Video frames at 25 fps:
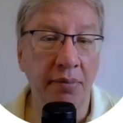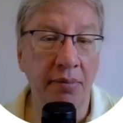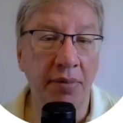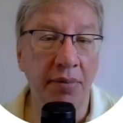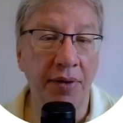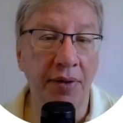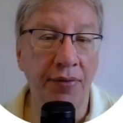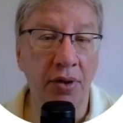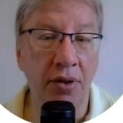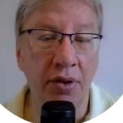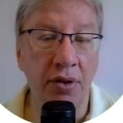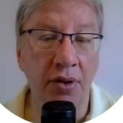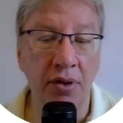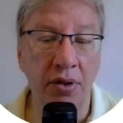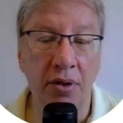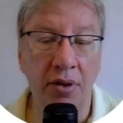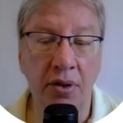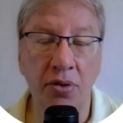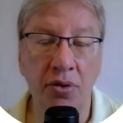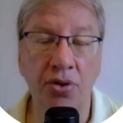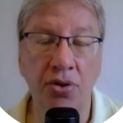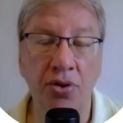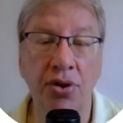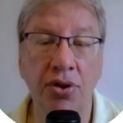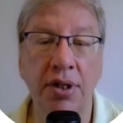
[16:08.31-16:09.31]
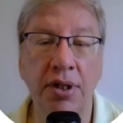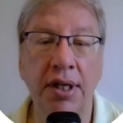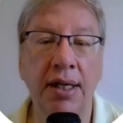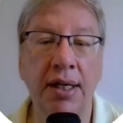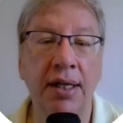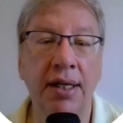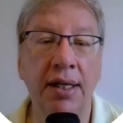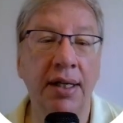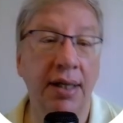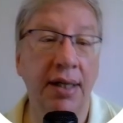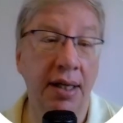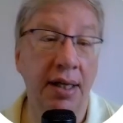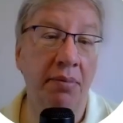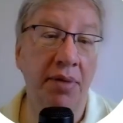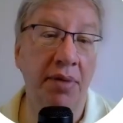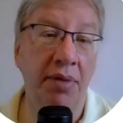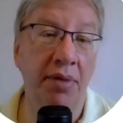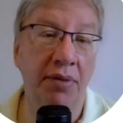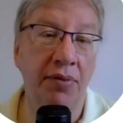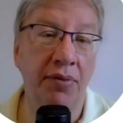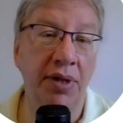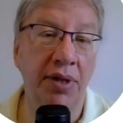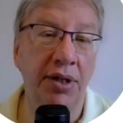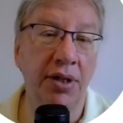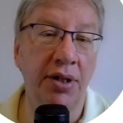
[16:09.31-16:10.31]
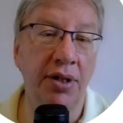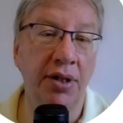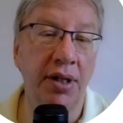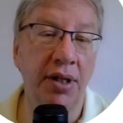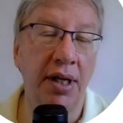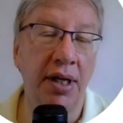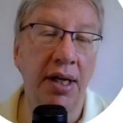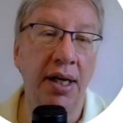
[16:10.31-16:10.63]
before conclusion can be reached.